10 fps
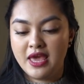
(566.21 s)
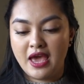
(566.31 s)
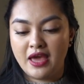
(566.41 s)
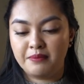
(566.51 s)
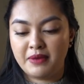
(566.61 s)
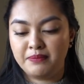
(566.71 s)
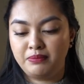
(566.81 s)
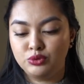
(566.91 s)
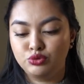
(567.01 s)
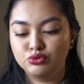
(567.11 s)
and my
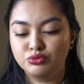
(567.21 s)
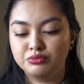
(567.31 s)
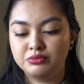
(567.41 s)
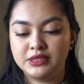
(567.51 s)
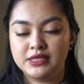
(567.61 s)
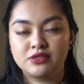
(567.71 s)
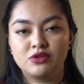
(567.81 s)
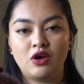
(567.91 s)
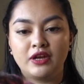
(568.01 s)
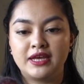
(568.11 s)
bloomed is
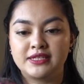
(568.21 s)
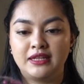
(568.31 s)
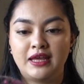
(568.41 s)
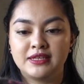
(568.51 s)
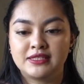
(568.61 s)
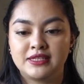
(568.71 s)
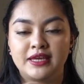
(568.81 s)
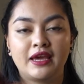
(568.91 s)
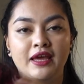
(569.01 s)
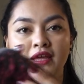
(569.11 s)
not as
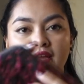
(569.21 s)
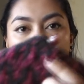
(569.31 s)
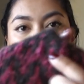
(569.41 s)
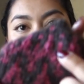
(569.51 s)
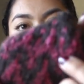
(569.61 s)
elastic, and